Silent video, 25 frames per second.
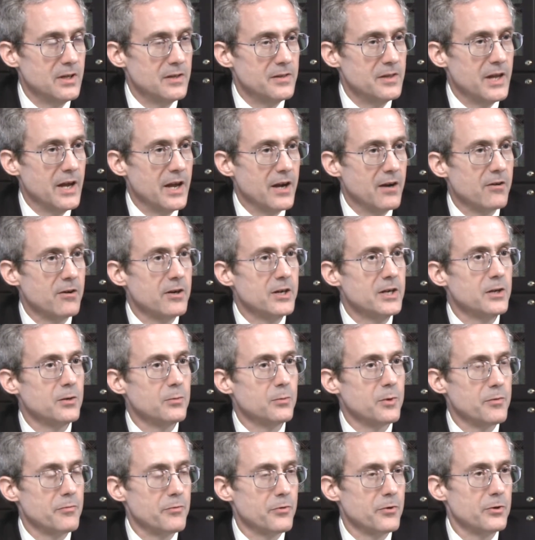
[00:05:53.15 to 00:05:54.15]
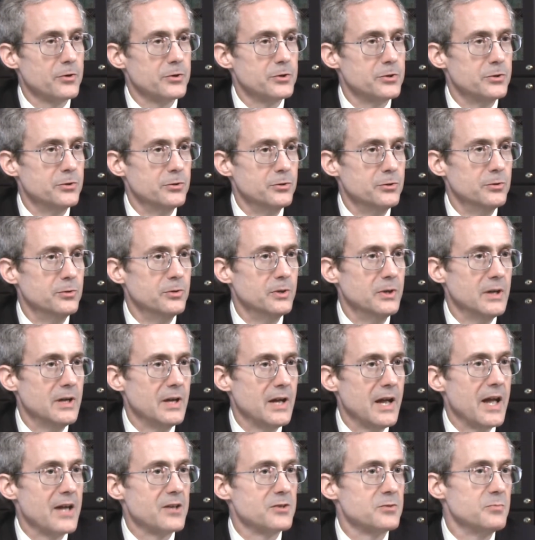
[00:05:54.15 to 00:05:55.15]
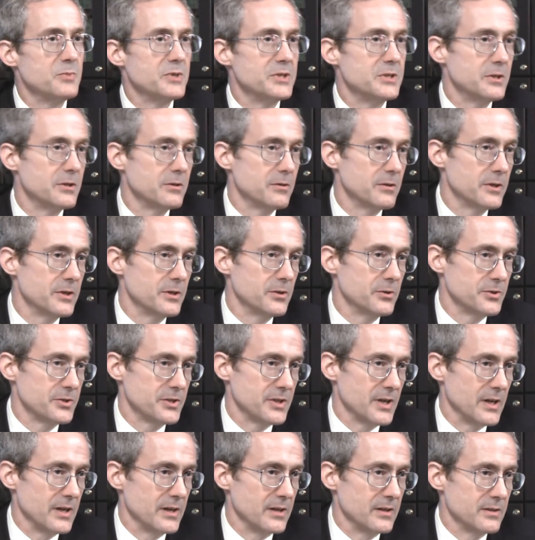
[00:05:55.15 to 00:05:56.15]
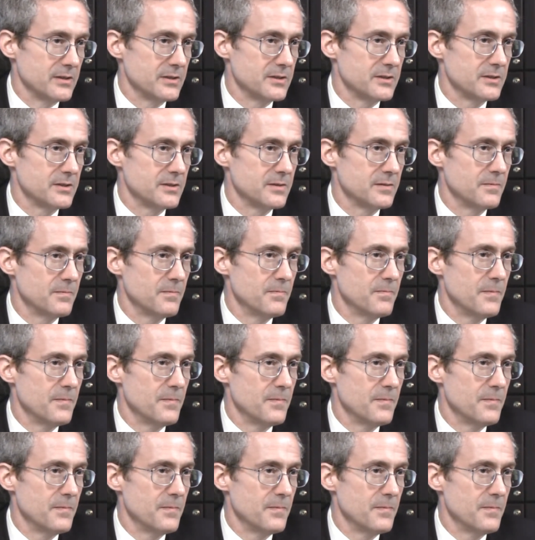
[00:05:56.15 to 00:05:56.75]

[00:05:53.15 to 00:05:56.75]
the area referred to as material science.